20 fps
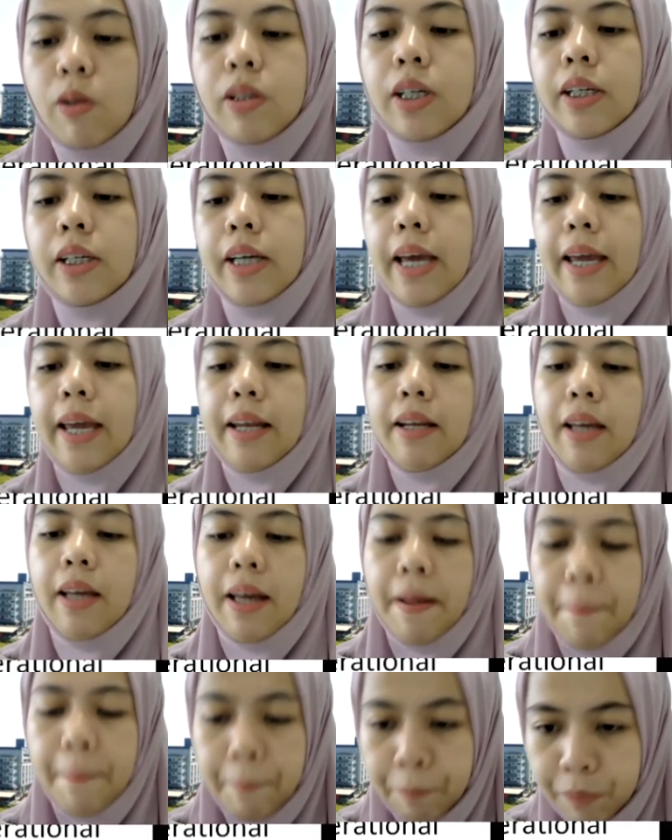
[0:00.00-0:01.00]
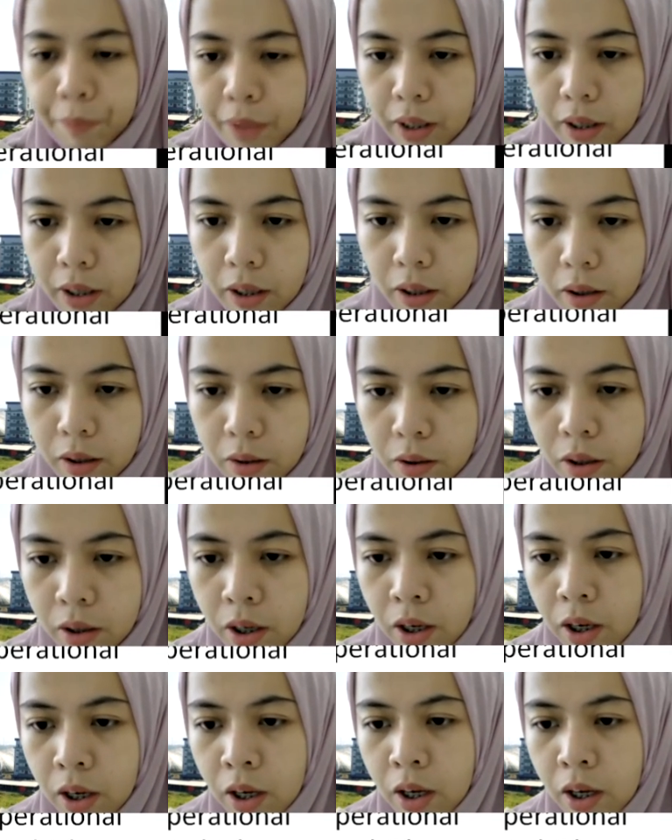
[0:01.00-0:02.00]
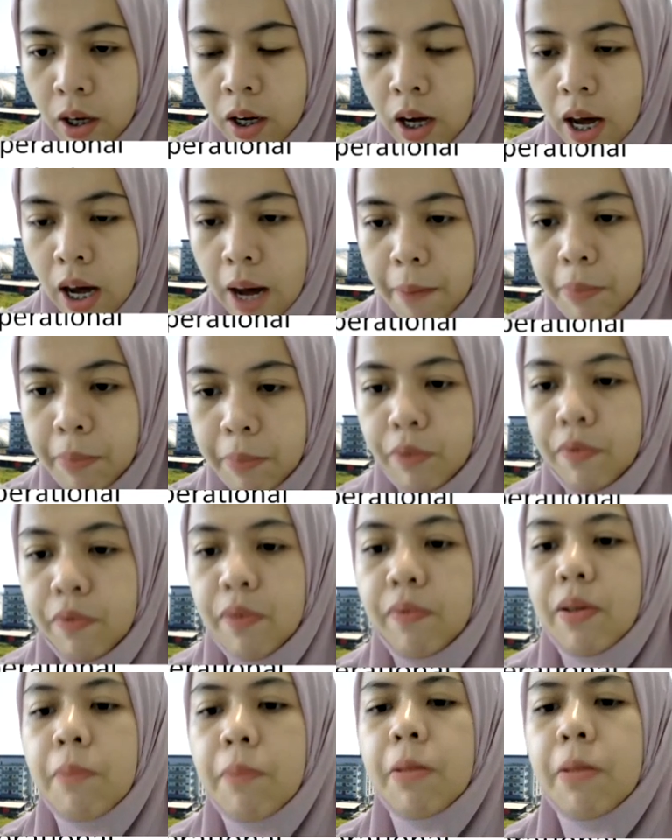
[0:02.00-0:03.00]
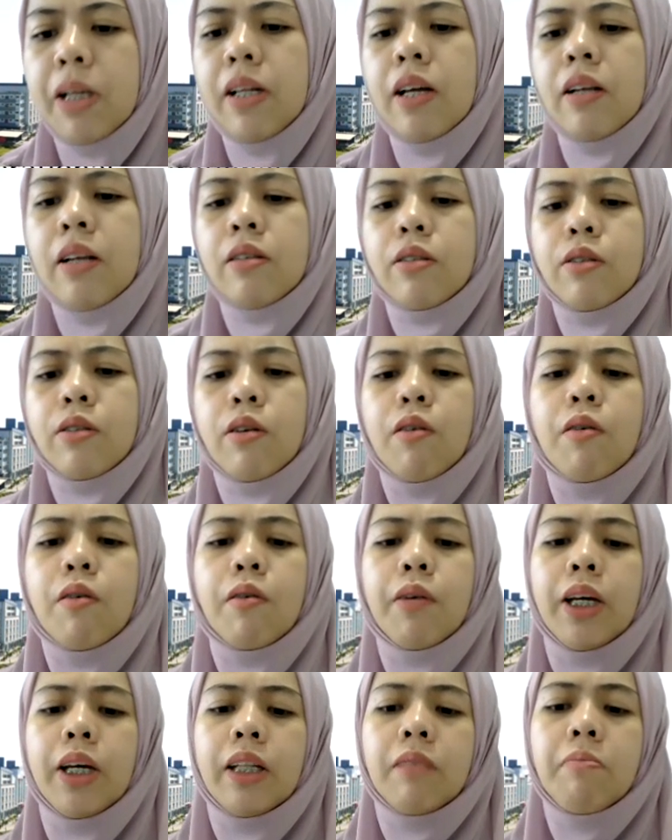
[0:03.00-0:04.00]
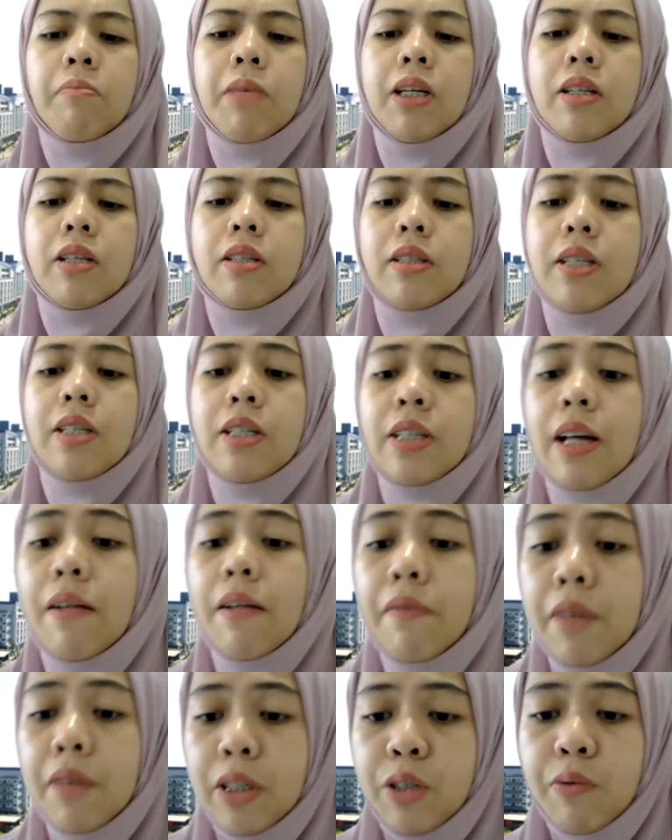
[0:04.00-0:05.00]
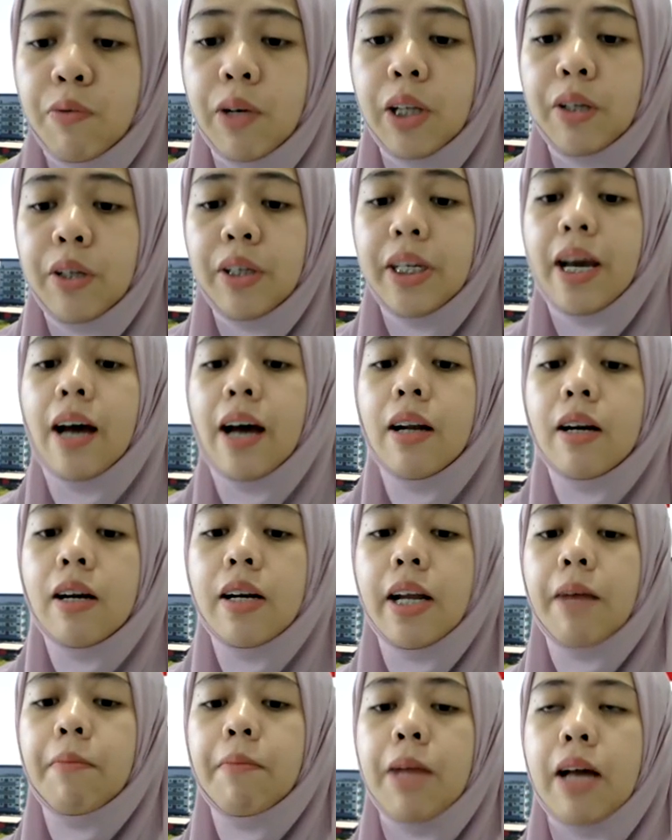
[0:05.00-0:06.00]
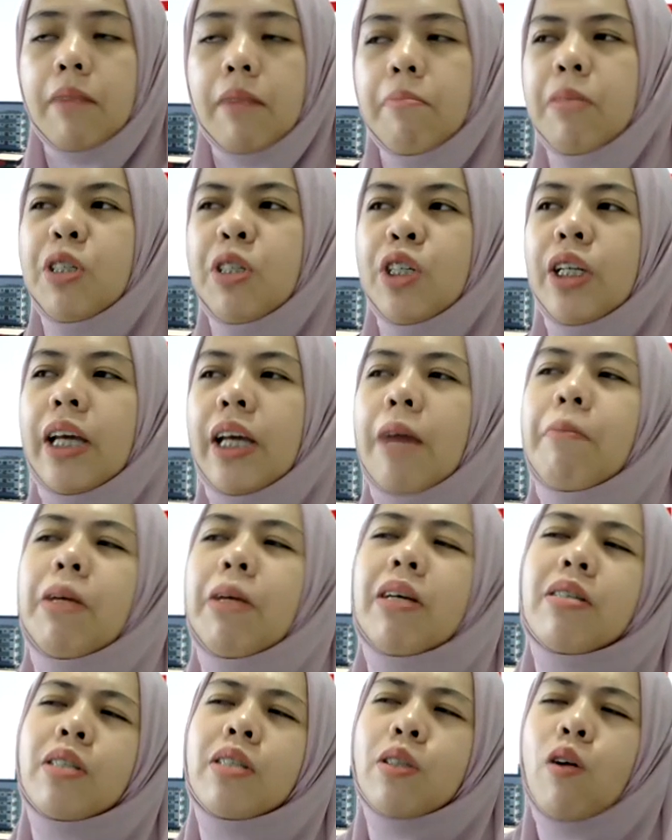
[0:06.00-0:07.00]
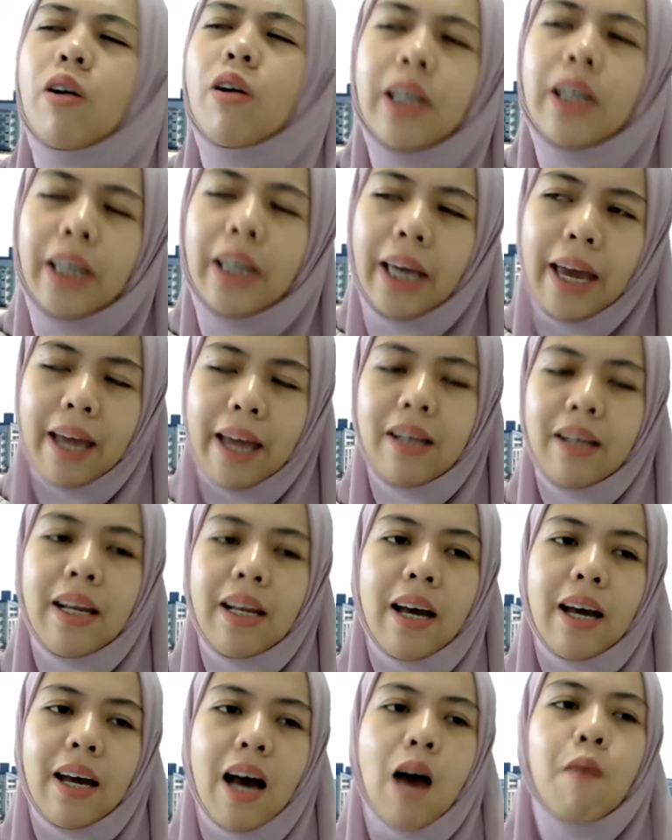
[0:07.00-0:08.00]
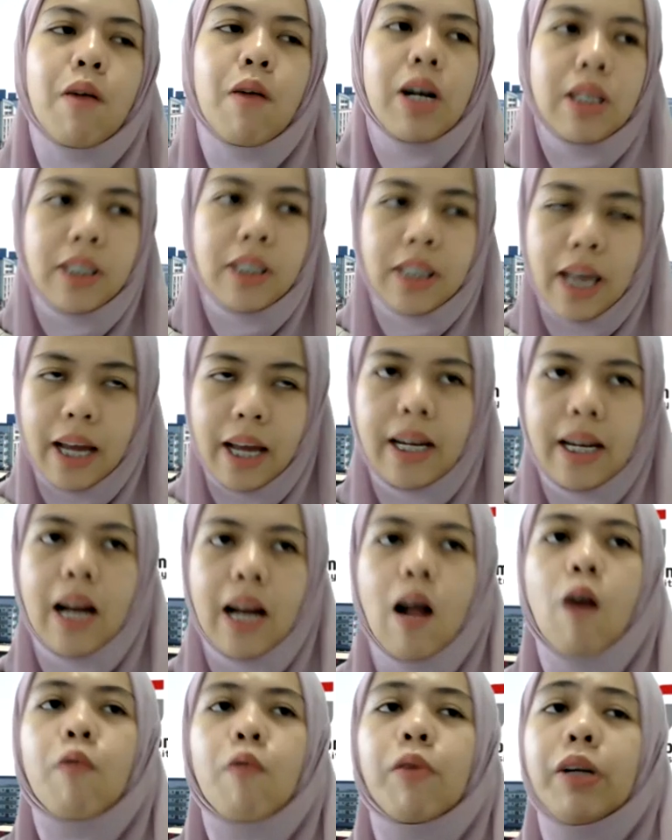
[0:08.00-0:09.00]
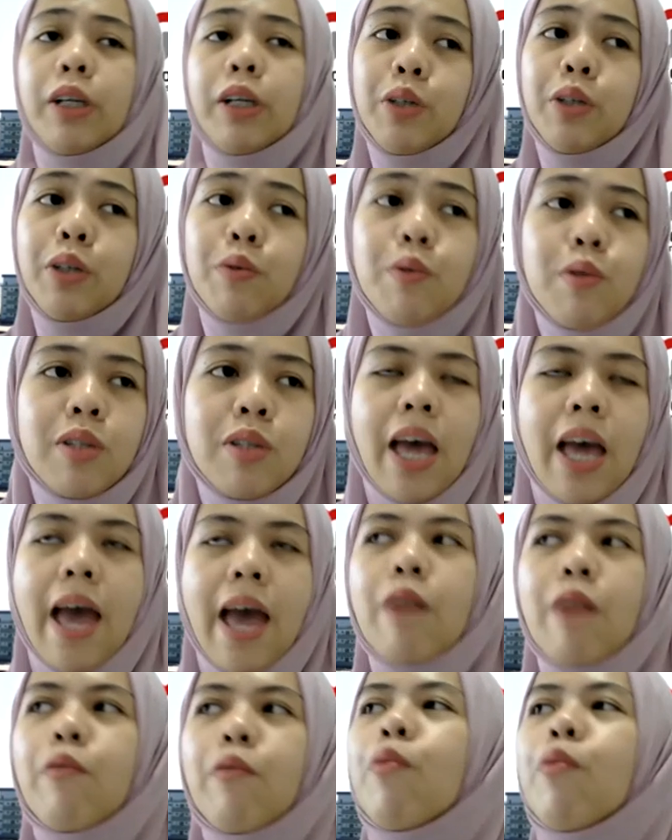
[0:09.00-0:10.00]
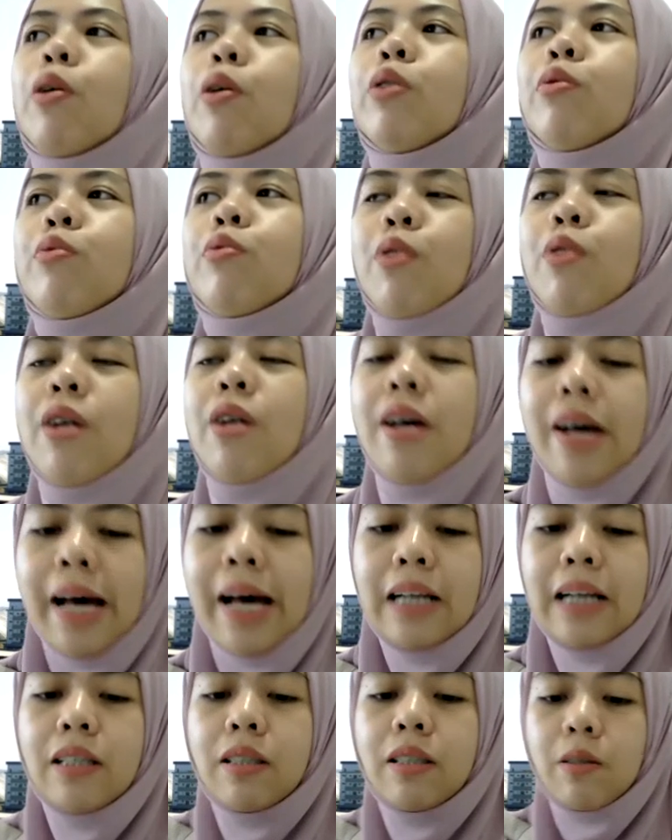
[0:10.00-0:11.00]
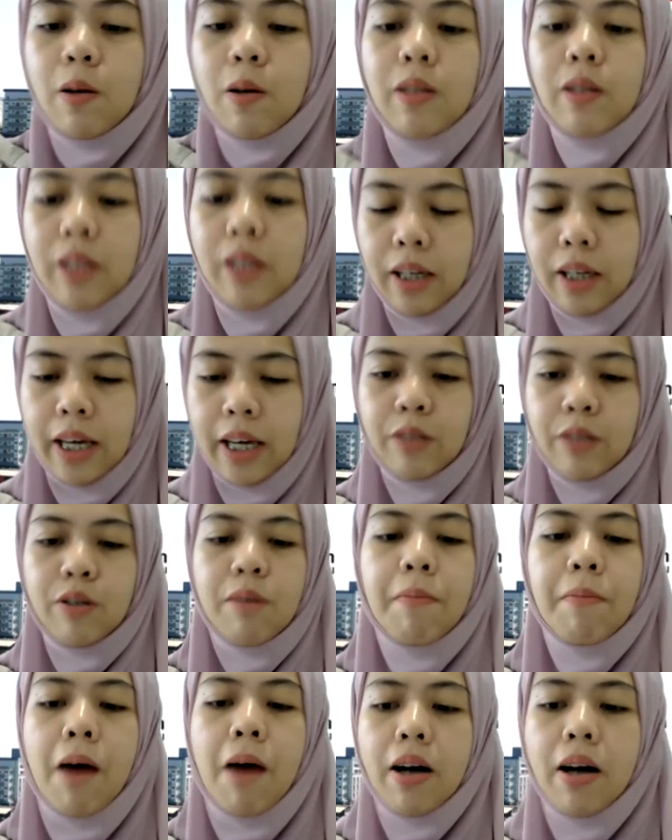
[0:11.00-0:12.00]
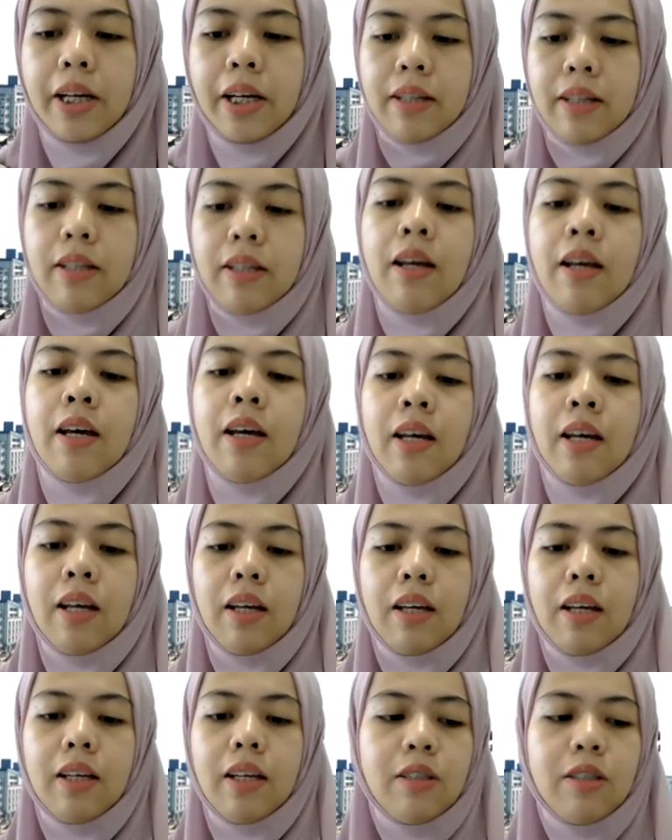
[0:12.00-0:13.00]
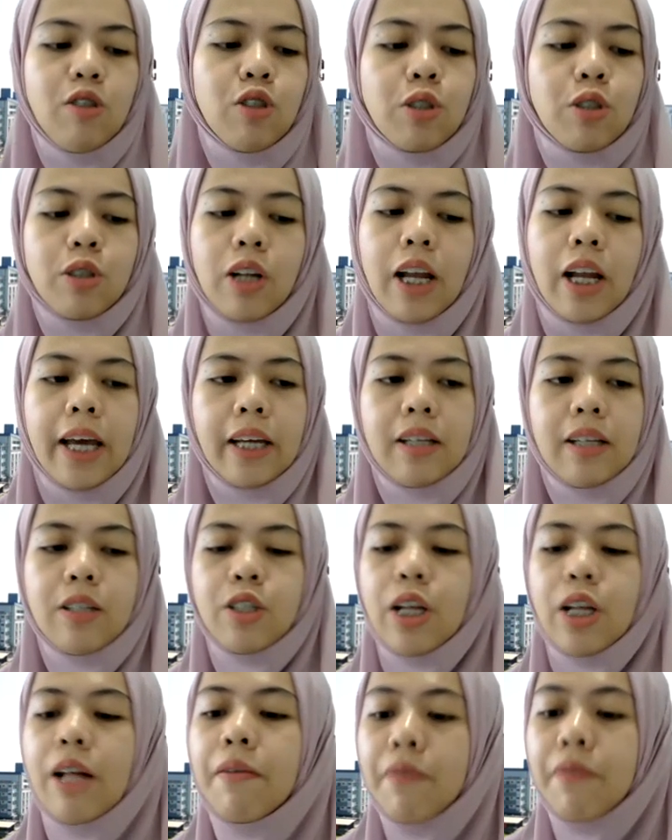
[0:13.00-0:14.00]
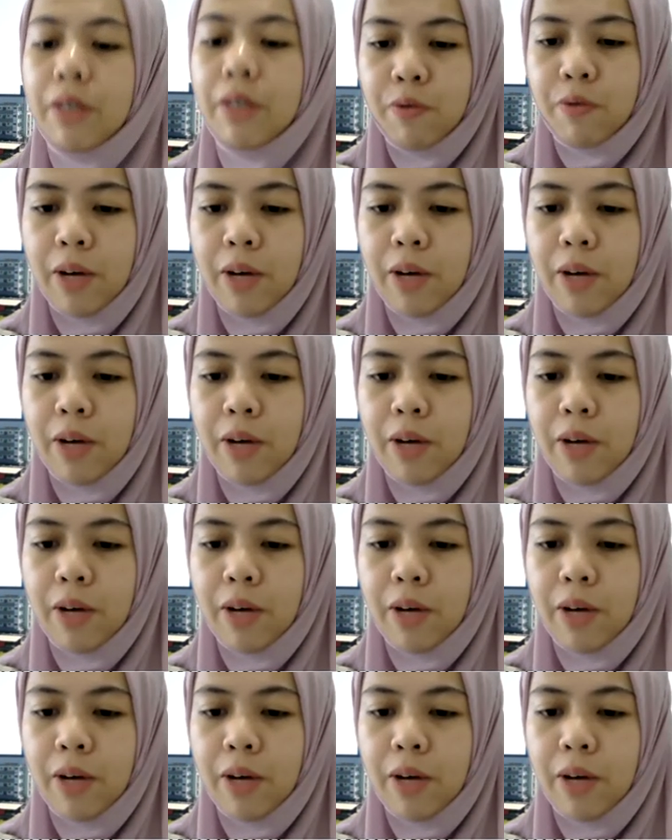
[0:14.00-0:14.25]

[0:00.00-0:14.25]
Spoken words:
again, yeah, up to 50 million. So it means the salvage value. The other name that machine can be sold again, yeah, our asset that already used and we want to resell it again to the market. It's just like the salvage